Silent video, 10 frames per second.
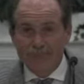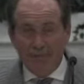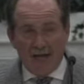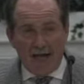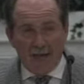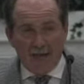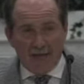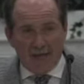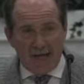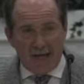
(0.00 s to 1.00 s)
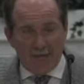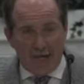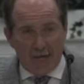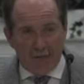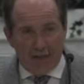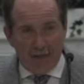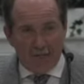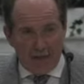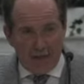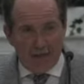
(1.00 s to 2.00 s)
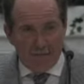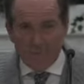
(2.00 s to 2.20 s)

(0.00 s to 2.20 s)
But I knew in time God would let me know.